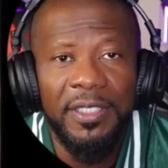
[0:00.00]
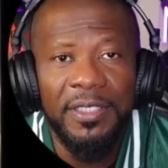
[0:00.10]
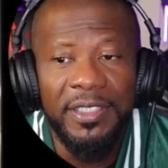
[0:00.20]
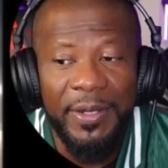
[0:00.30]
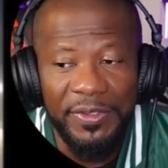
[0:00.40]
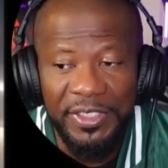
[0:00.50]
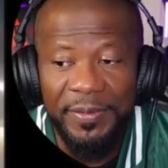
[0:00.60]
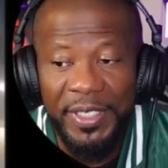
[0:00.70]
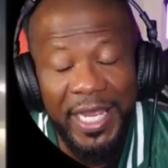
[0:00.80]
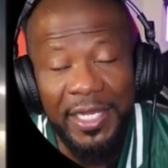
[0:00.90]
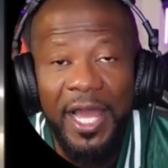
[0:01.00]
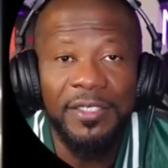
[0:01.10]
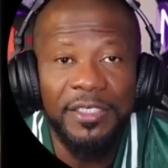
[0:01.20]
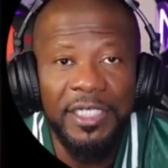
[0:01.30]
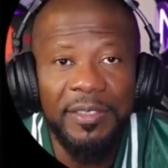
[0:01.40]
that was up that got locked
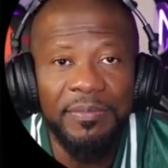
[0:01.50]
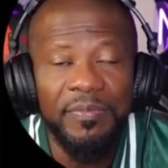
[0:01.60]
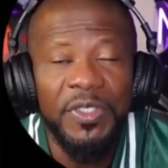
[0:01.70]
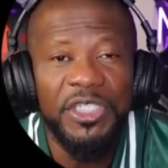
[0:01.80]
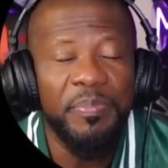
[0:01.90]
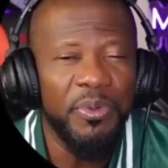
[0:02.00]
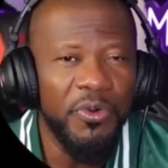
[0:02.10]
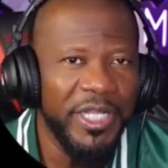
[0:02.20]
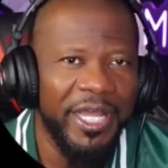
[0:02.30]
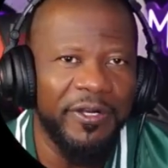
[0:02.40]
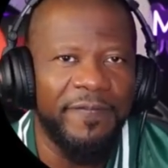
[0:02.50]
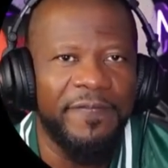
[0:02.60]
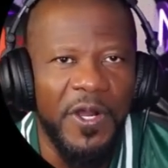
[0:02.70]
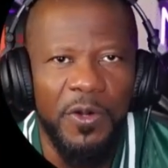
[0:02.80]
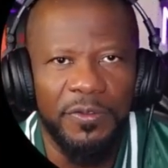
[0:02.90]
up, she pulled out her
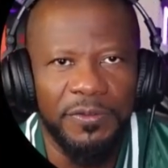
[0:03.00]
phone